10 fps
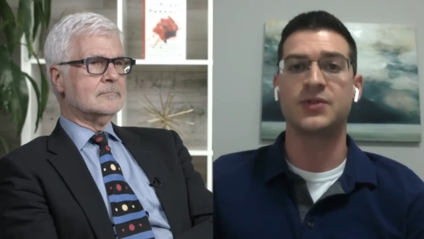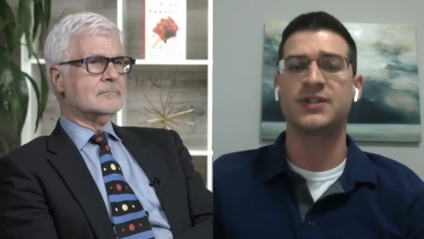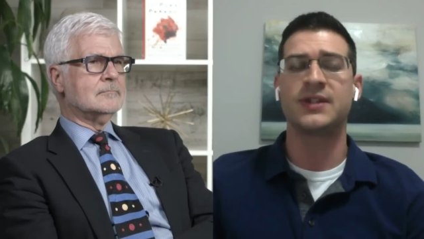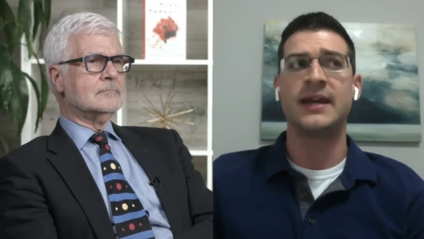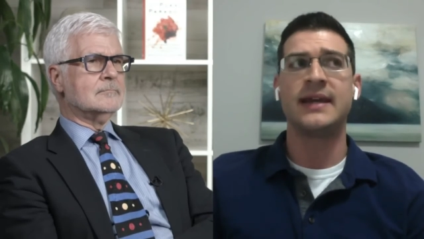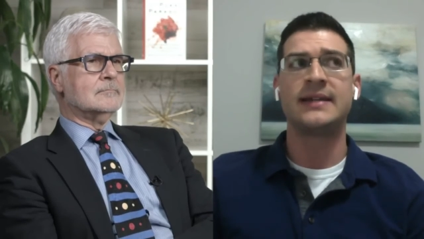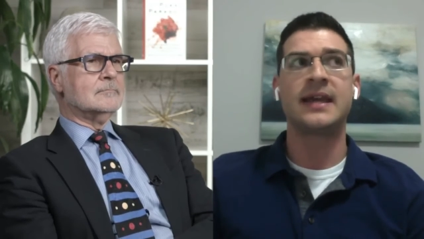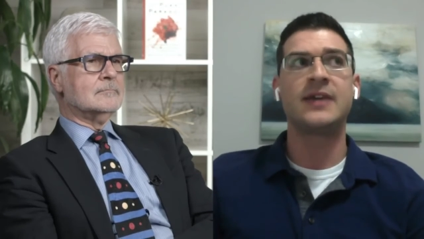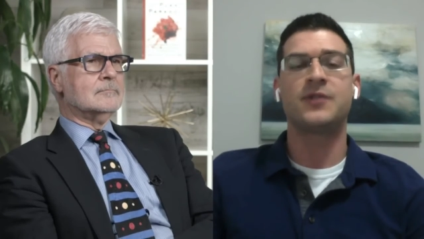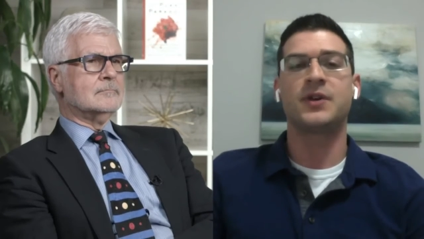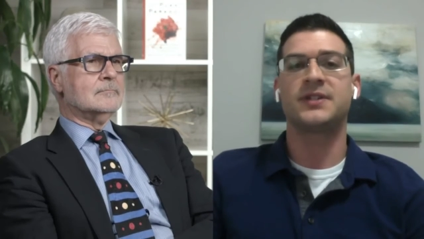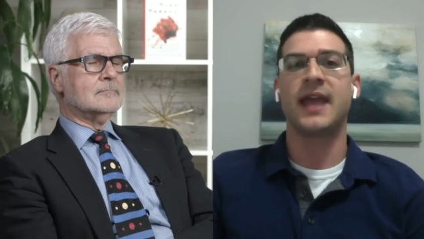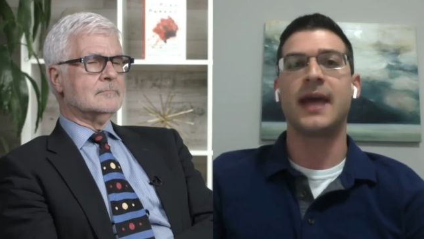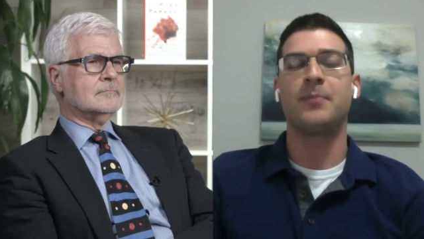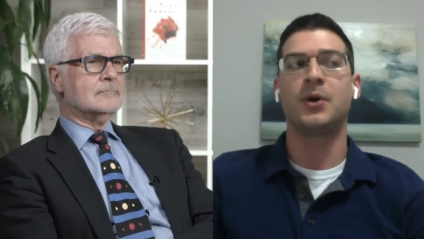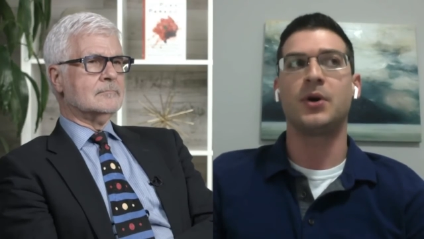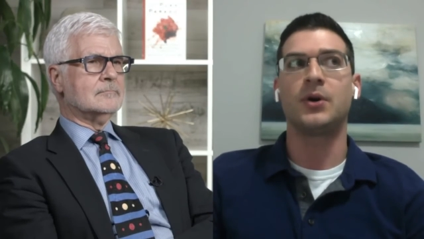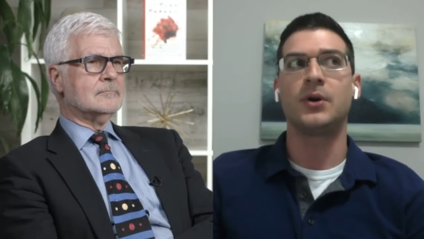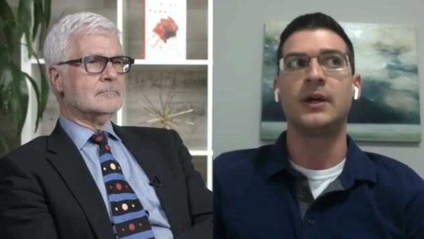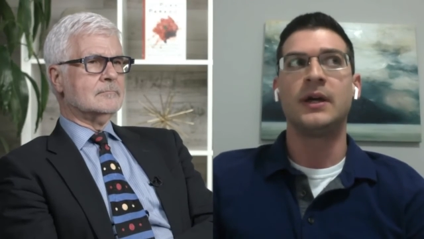Speaker 1: So just take, for
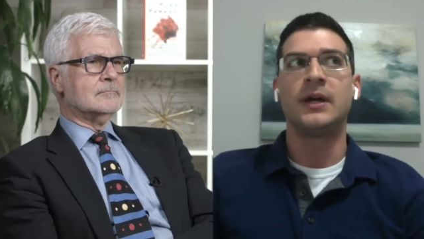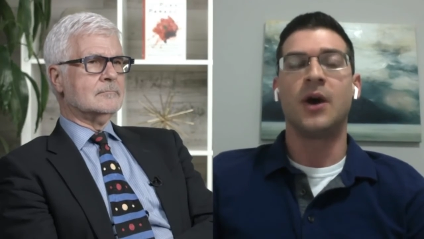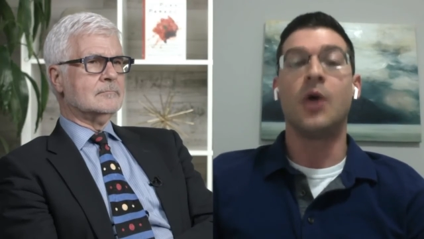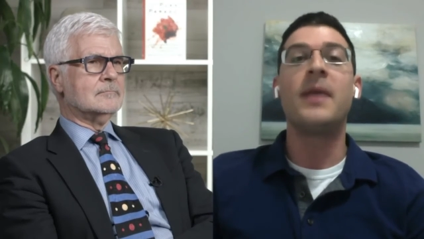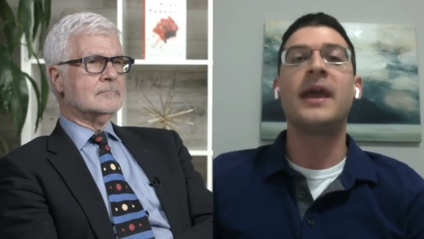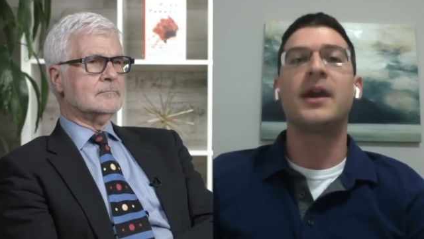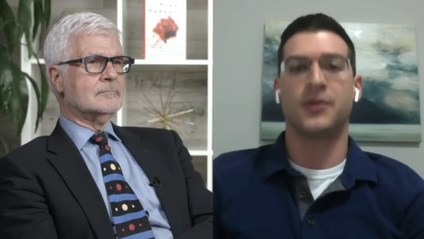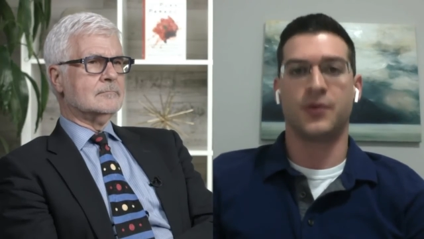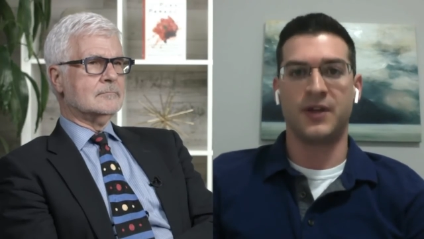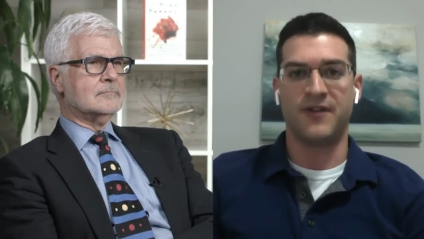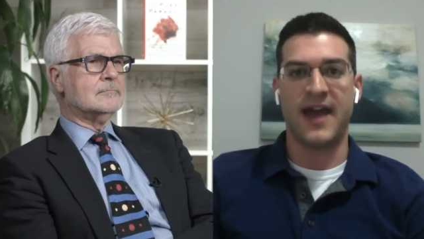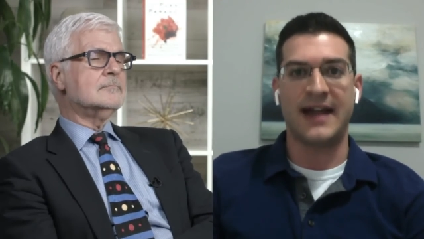example, omega 3